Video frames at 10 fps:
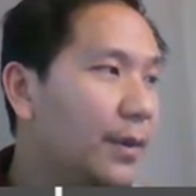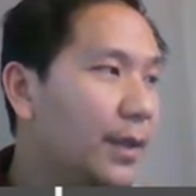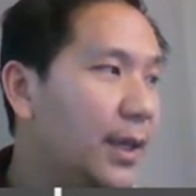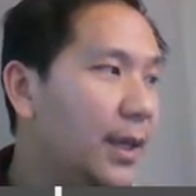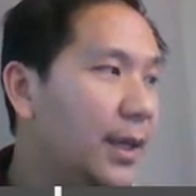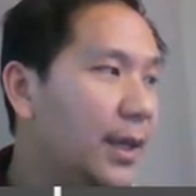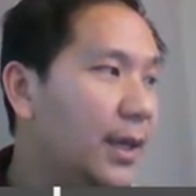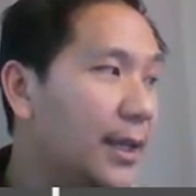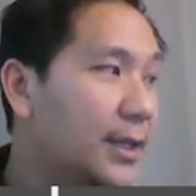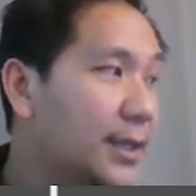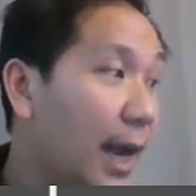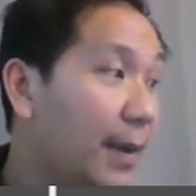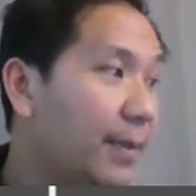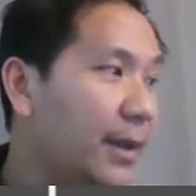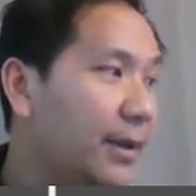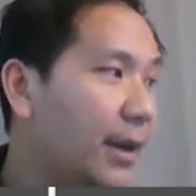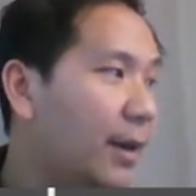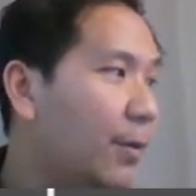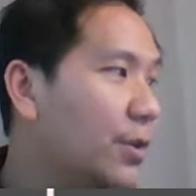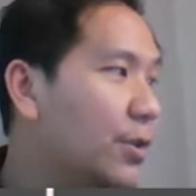the assignment that
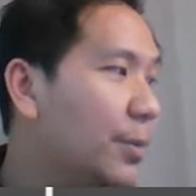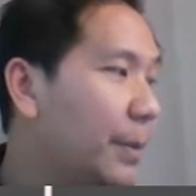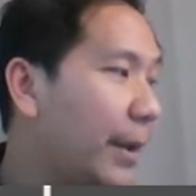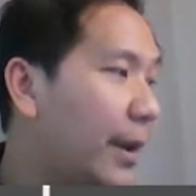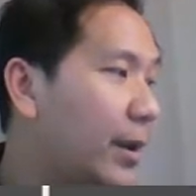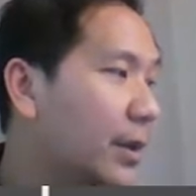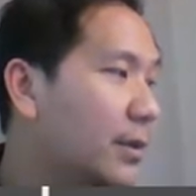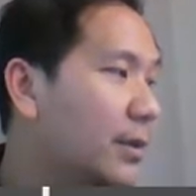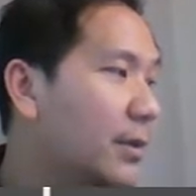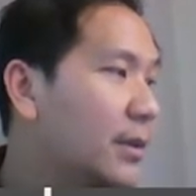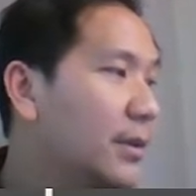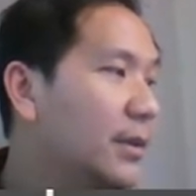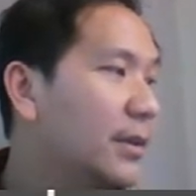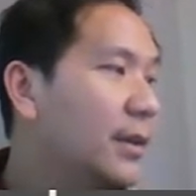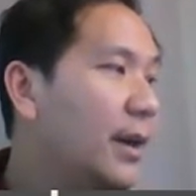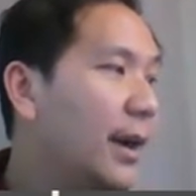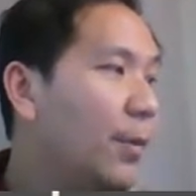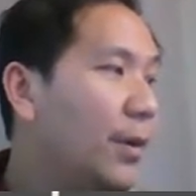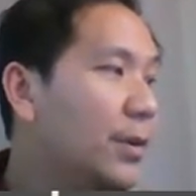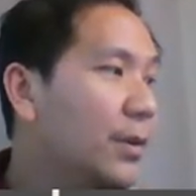I want you to prepare, I
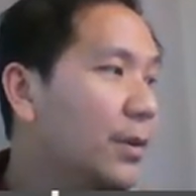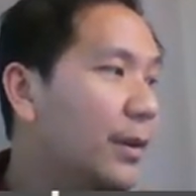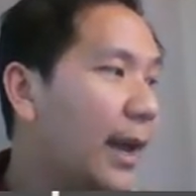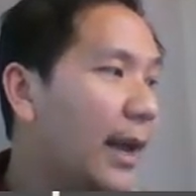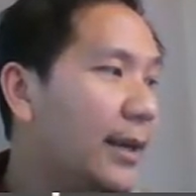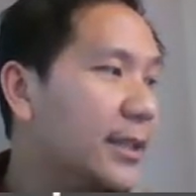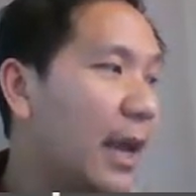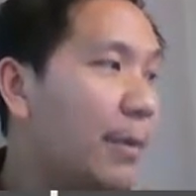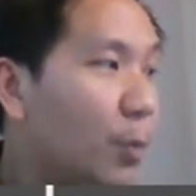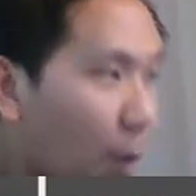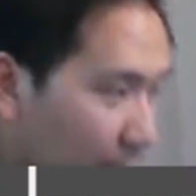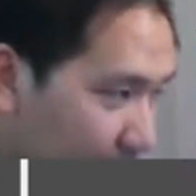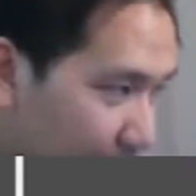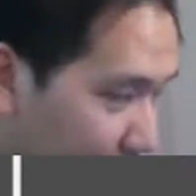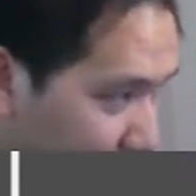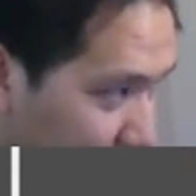want you to look at assignment 1.